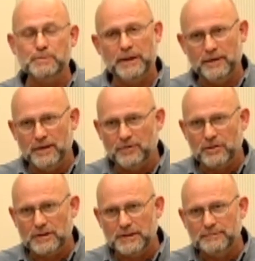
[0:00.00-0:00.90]

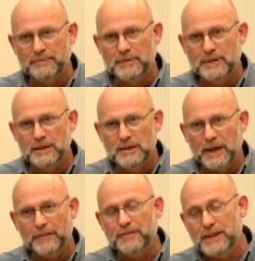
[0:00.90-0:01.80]
paradoxically.
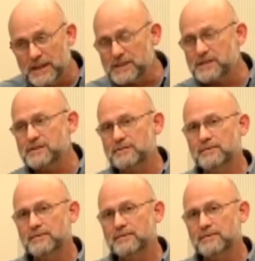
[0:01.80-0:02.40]
And this